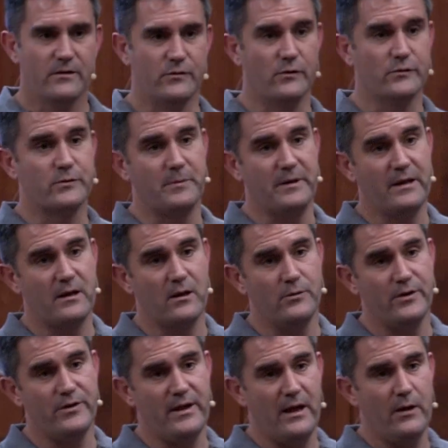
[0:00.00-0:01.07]
has also been
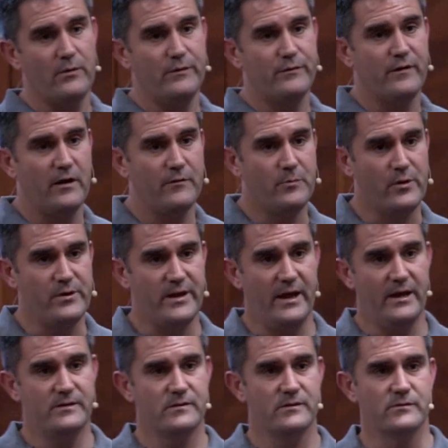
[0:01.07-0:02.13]
included now in
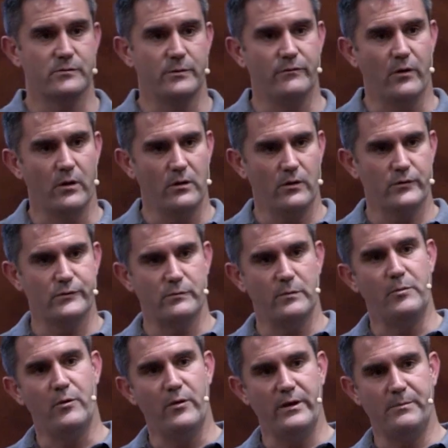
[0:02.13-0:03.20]
5.8, so we've got lots of
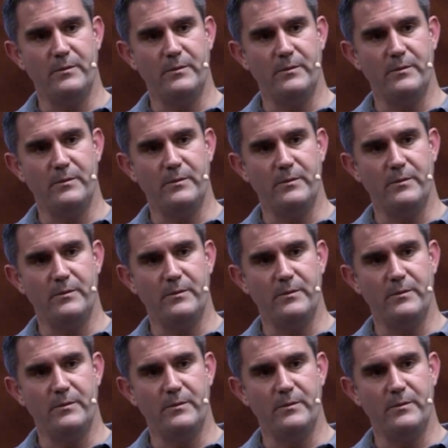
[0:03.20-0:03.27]
reporting.